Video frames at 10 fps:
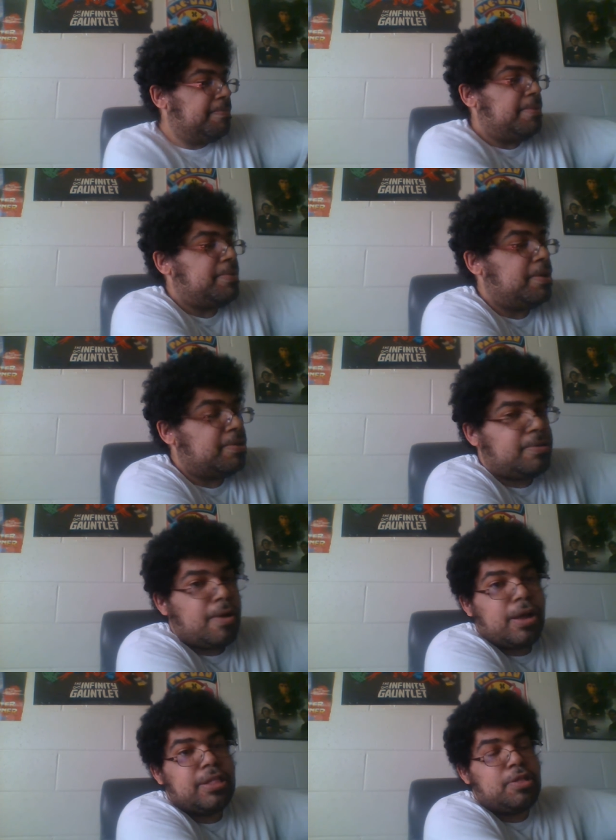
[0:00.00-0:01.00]
but we're going to
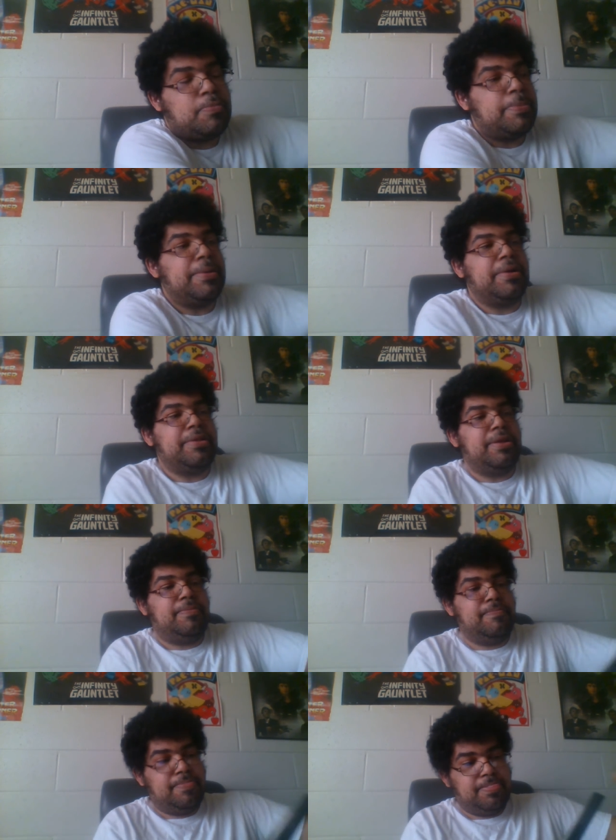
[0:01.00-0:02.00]
talk a little bit about it now.
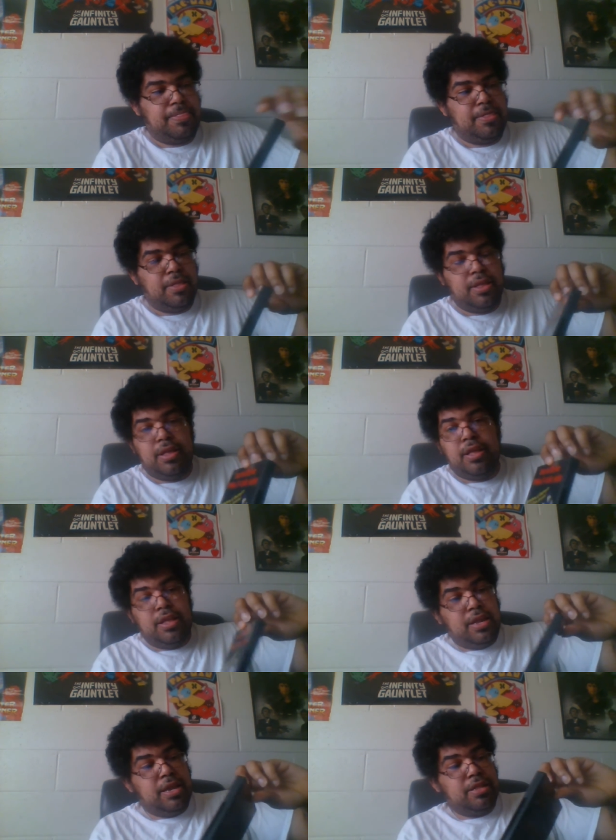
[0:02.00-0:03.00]

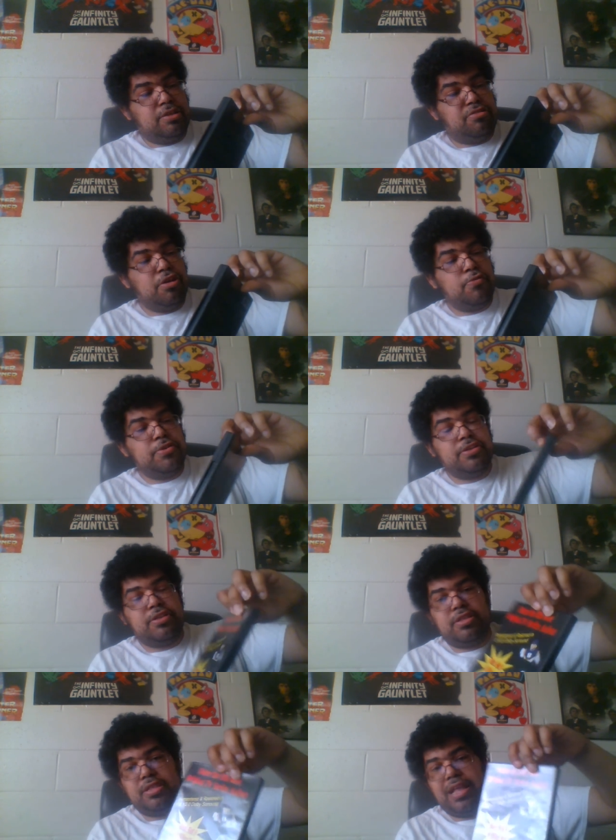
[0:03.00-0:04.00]
And the show is
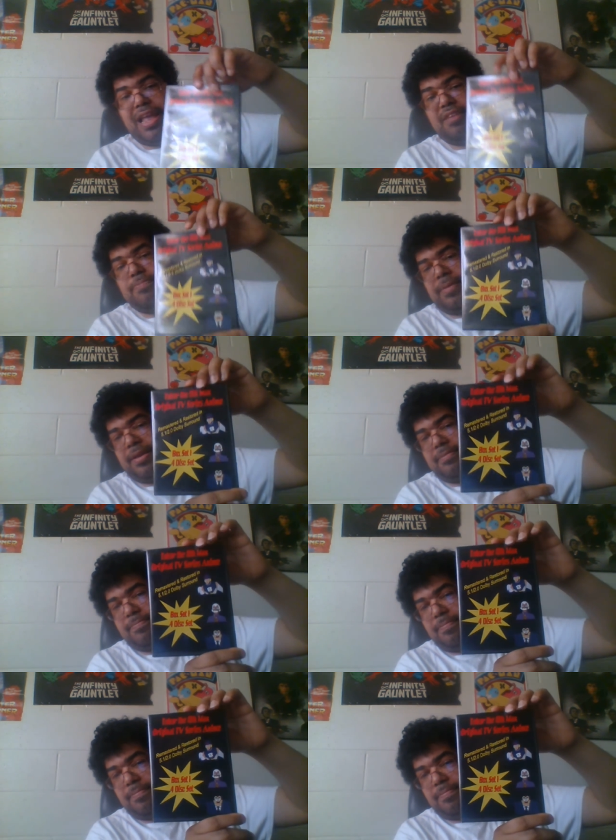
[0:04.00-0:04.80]
The Eighth Man.